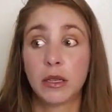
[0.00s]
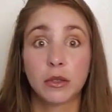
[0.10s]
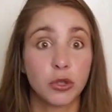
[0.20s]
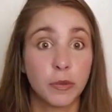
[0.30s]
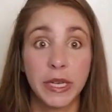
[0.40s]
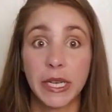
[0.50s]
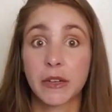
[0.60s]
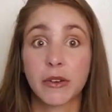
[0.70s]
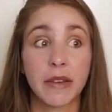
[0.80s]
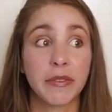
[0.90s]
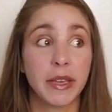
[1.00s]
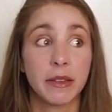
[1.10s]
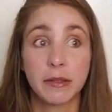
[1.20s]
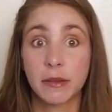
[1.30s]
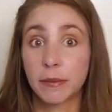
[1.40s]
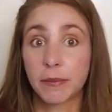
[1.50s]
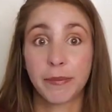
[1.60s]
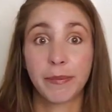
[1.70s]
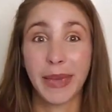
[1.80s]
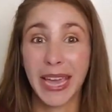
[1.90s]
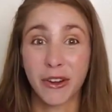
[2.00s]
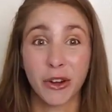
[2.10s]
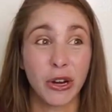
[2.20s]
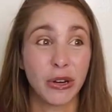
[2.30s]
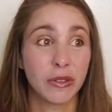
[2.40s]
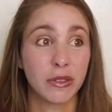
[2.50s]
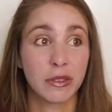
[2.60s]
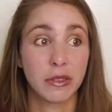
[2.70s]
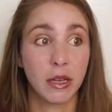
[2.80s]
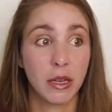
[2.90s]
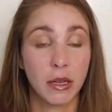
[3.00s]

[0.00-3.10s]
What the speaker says: social media graphics, banners,